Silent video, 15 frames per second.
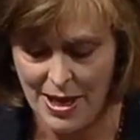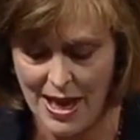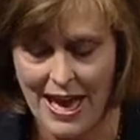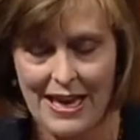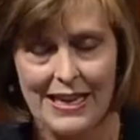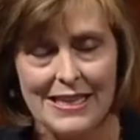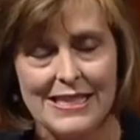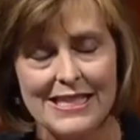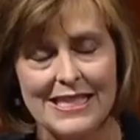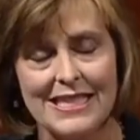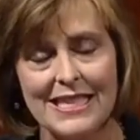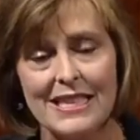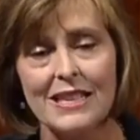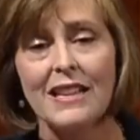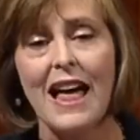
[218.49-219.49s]
And it's
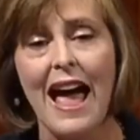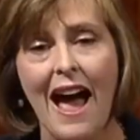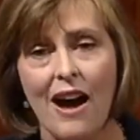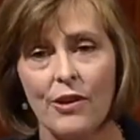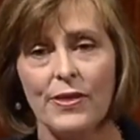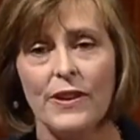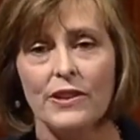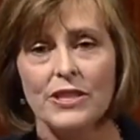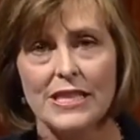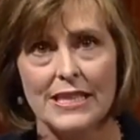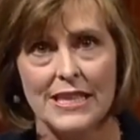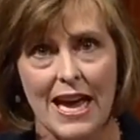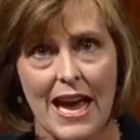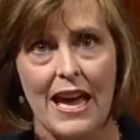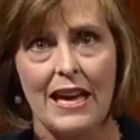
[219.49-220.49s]
still out there
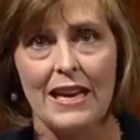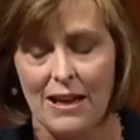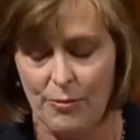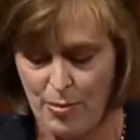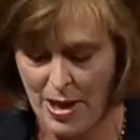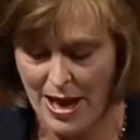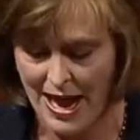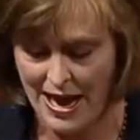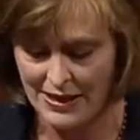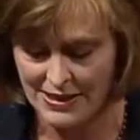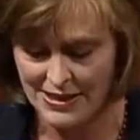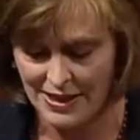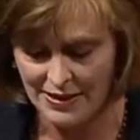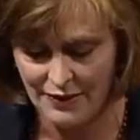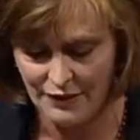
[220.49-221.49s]
today impacting the
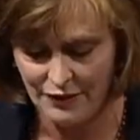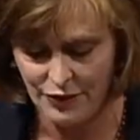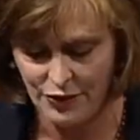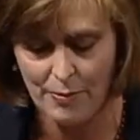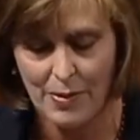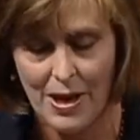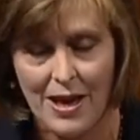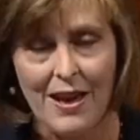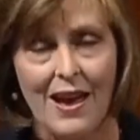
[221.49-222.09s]
food web